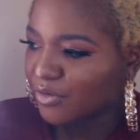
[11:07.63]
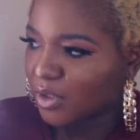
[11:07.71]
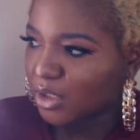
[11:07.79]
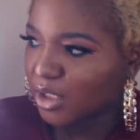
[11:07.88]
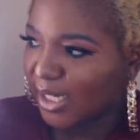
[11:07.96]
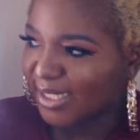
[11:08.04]

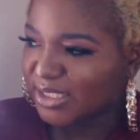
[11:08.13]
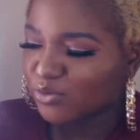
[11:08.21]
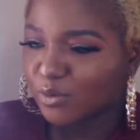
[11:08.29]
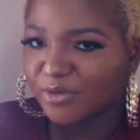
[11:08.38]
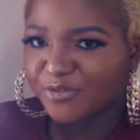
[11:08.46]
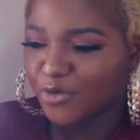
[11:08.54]
the lighting
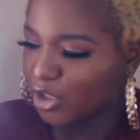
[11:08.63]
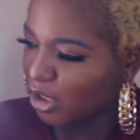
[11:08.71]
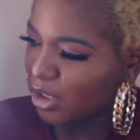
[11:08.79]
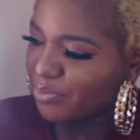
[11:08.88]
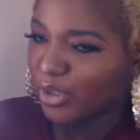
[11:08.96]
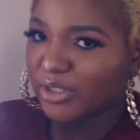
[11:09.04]
will be
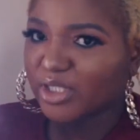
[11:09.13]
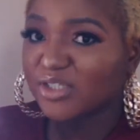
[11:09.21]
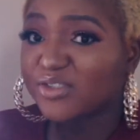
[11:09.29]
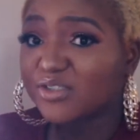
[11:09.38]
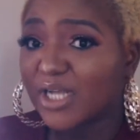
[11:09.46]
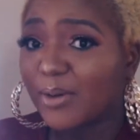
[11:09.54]
funny, but
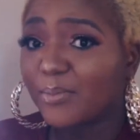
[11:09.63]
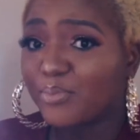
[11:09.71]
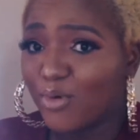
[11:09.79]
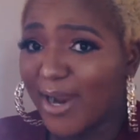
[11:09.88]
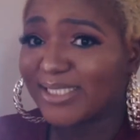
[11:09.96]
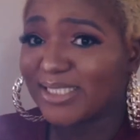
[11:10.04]
this is how
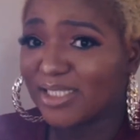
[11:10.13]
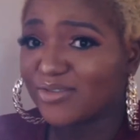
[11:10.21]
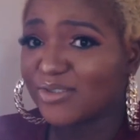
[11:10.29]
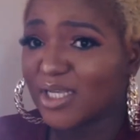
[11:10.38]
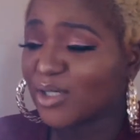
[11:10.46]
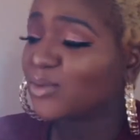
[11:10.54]
bright this
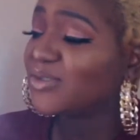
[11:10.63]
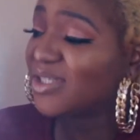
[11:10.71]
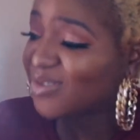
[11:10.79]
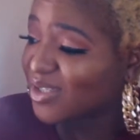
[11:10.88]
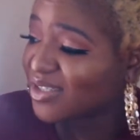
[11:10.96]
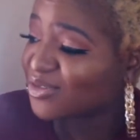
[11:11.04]
thing goes.
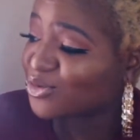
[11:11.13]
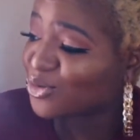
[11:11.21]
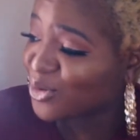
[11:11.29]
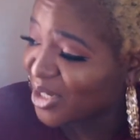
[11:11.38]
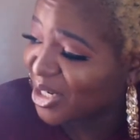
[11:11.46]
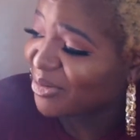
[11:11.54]
This thing is
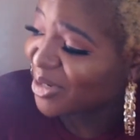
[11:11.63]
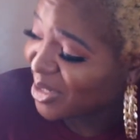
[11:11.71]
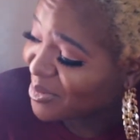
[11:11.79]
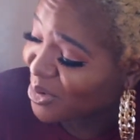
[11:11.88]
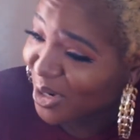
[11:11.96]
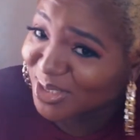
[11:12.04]
really, really
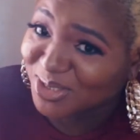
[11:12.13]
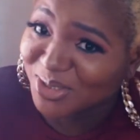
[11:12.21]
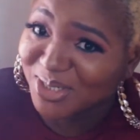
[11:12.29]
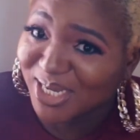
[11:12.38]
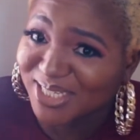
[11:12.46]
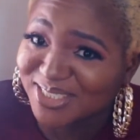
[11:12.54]
bright, you
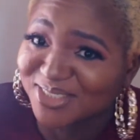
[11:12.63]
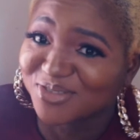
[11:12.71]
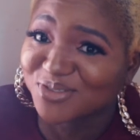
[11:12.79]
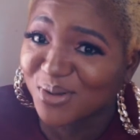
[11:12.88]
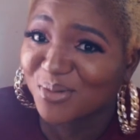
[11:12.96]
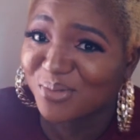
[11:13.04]
guys. It's
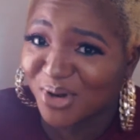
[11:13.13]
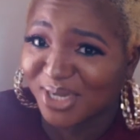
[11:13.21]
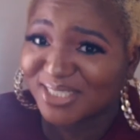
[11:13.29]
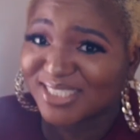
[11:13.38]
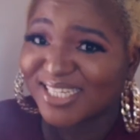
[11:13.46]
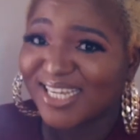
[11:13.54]
so
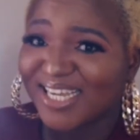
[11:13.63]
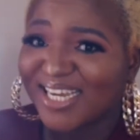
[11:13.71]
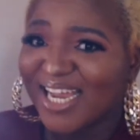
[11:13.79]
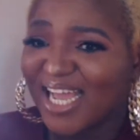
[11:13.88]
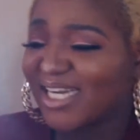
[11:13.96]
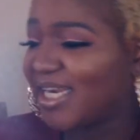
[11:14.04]
bright.
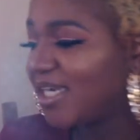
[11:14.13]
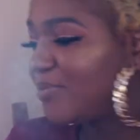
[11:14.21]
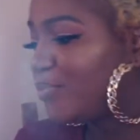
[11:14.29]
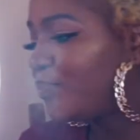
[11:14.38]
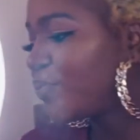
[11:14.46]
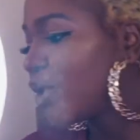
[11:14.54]
And
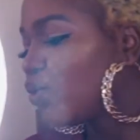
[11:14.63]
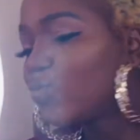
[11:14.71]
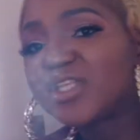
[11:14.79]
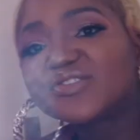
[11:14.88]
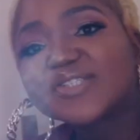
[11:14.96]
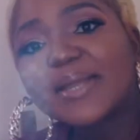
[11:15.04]
then
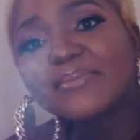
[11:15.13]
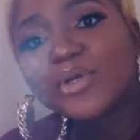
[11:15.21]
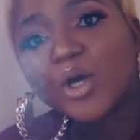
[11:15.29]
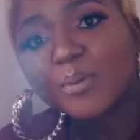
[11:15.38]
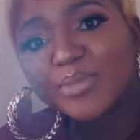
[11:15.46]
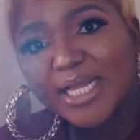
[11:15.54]
with the same
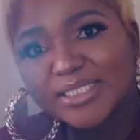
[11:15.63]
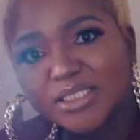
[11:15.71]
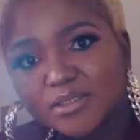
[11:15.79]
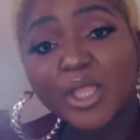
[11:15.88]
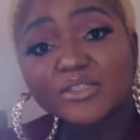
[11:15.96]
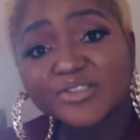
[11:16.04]
knob
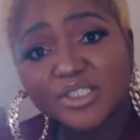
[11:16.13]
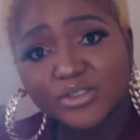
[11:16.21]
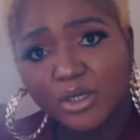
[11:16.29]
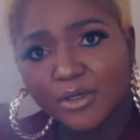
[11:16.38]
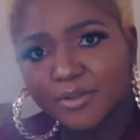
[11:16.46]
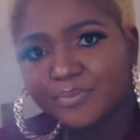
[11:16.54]
that turns it
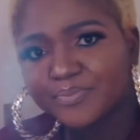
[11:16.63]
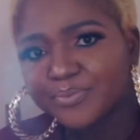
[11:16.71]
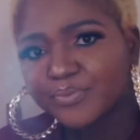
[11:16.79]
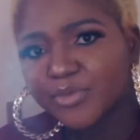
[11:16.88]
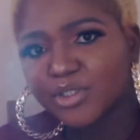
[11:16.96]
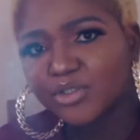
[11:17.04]
on,
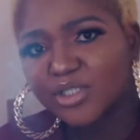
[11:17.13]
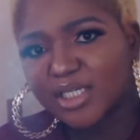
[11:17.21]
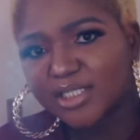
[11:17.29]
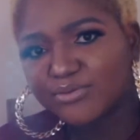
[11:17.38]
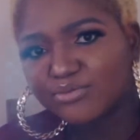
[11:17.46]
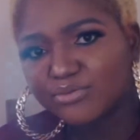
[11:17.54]
you
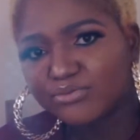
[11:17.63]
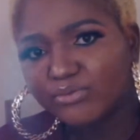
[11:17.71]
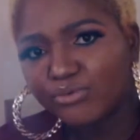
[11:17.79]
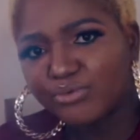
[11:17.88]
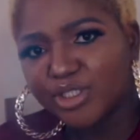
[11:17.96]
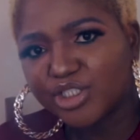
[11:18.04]
can
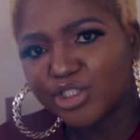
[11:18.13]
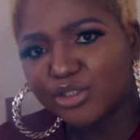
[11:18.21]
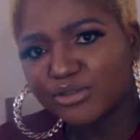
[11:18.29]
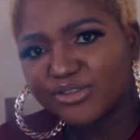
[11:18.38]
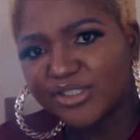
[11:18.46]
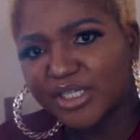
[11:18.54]

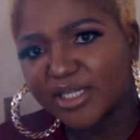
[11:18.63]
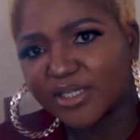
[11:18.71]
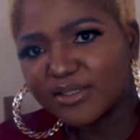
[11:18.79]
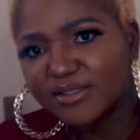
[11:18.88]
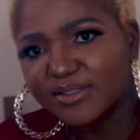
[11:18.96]
reduce it.